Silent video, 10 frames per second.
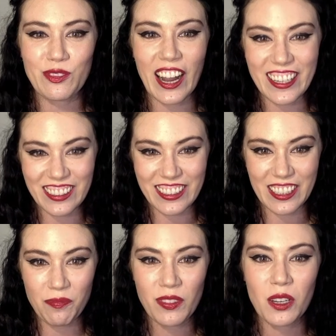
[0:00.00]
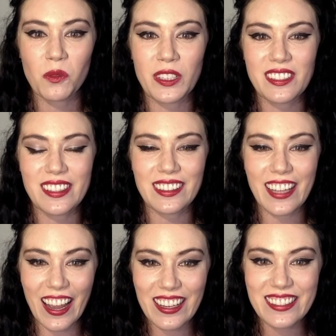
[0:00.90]
finally, once the
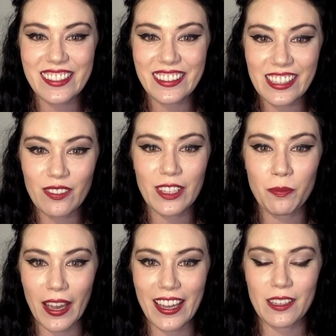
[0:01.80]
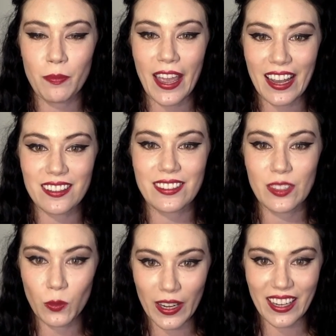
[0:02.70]
last living pet passes
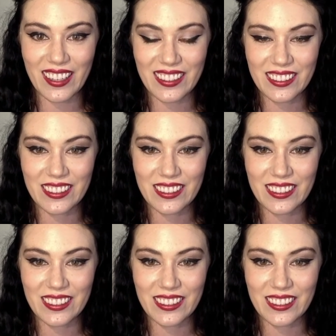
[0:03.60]
away,